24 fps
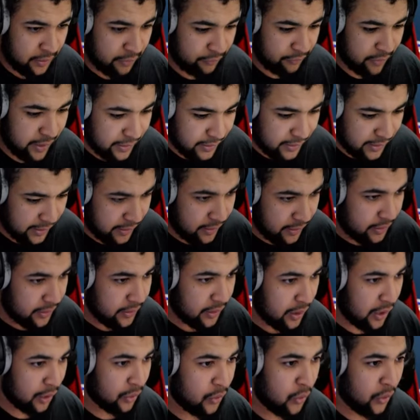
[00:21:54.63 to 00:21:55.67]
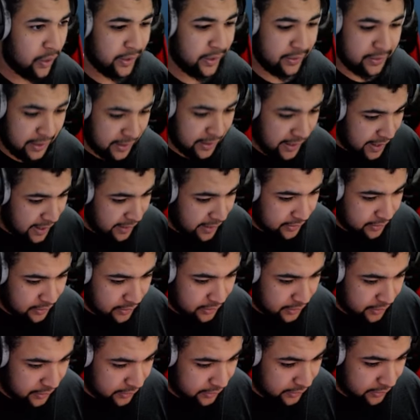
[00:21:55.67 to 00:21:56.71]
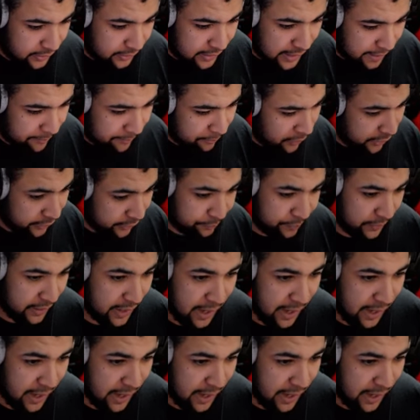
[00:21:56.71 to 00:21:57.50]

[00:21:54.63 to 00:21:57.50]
Right then, according to that, that must be